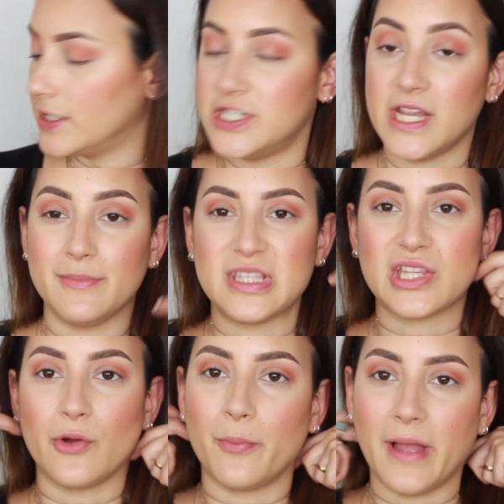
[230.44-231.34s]

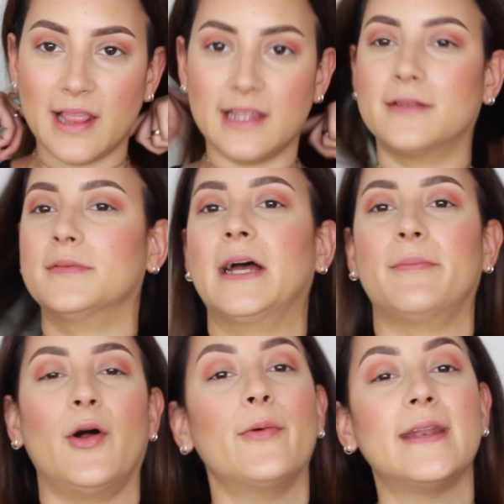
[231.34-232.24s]
Gemstone palette.
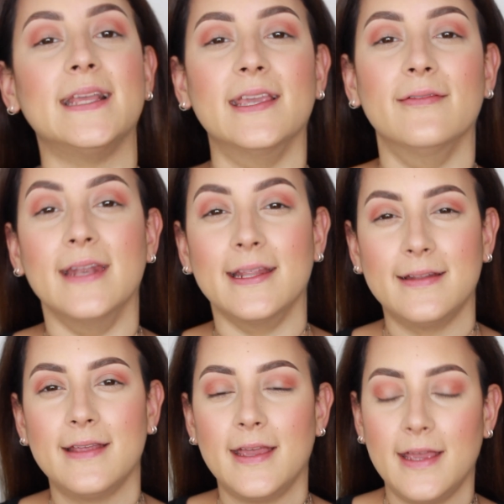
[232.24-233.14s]
I'm already giving
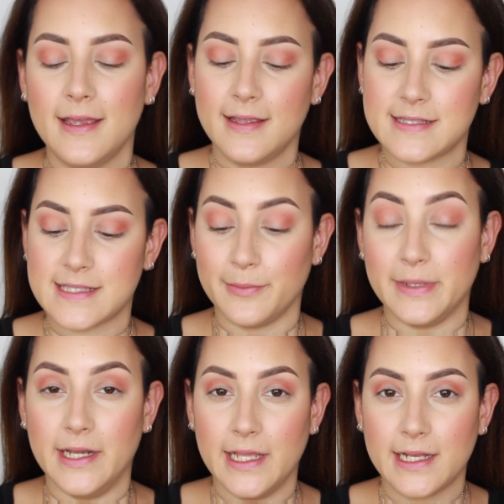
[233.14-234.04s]
it
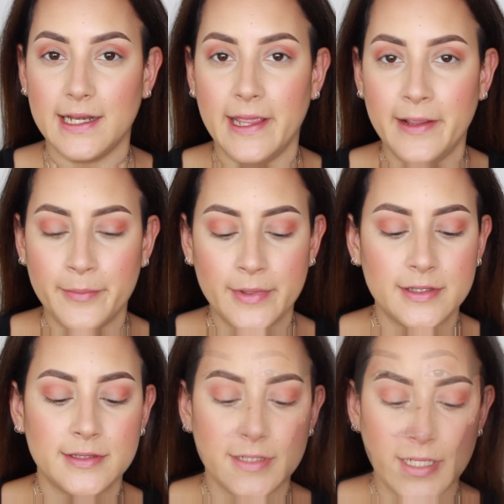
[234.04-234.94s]
some nickname.
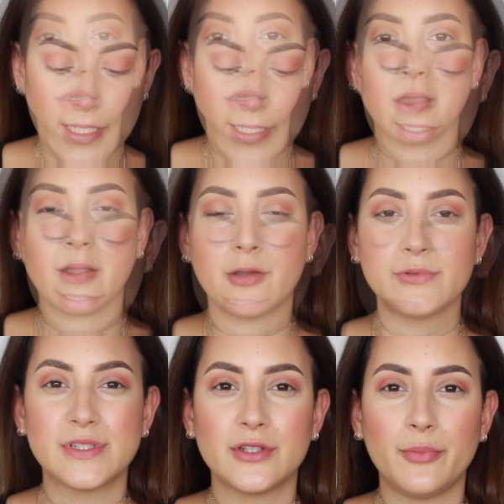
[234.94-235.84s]
I'm
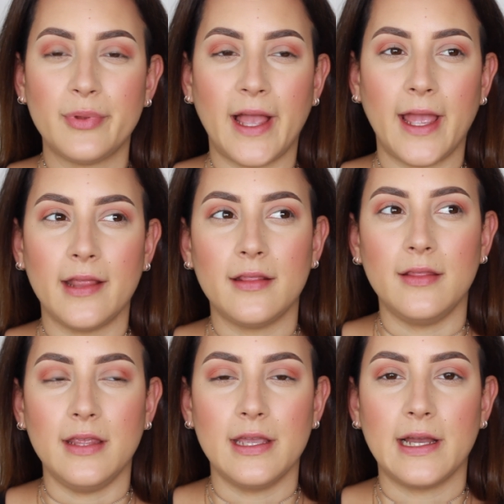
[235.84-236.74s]
going to apply
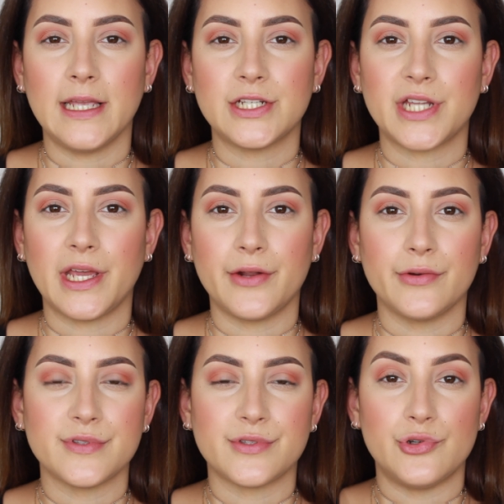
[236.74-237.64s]
the
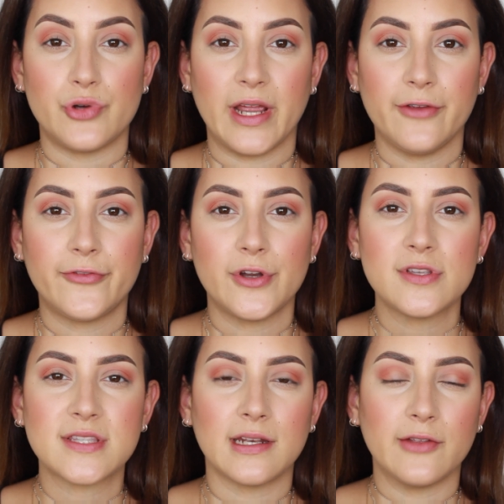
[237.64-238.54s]
eyeshadows dry
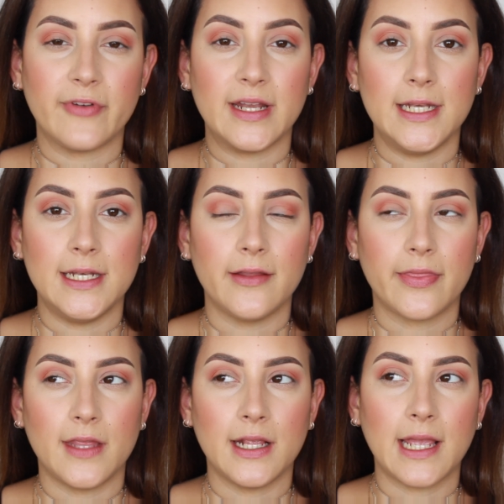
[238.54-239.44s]
first and if I
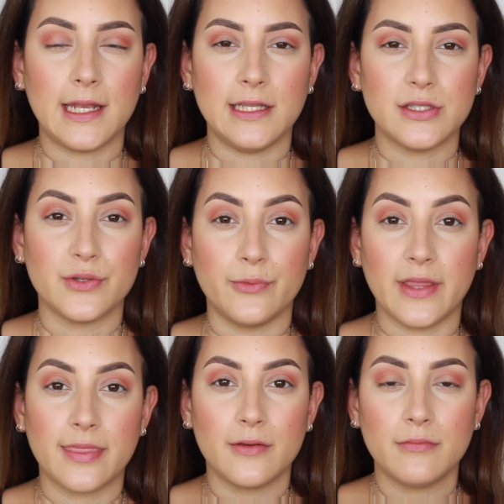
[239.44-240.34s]
think I need to wet